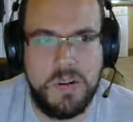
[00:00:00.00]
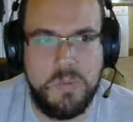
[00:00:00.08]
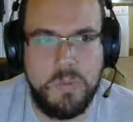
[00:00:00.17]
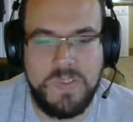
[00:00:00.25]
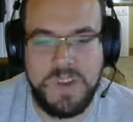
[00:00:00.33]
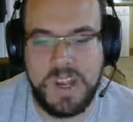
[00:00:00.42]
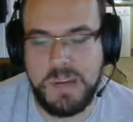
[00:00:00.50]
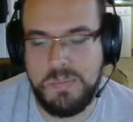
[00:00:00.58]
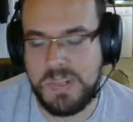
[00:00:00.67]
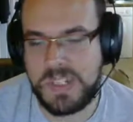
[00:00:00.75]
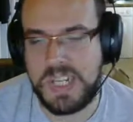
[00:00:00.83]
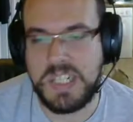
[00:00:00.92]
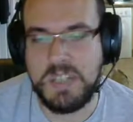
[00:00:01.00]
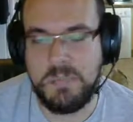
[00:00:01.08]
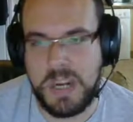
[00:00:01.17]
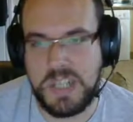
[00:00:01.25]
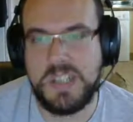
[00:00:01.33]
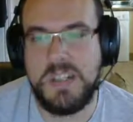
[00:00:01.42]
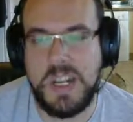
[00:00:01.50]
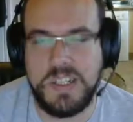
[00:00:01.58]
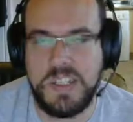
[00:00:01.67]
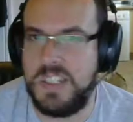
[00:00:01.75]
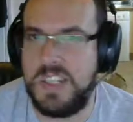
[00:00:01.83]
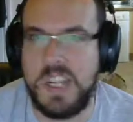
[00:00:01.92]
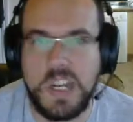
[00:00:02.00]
with a SATA-based SSD,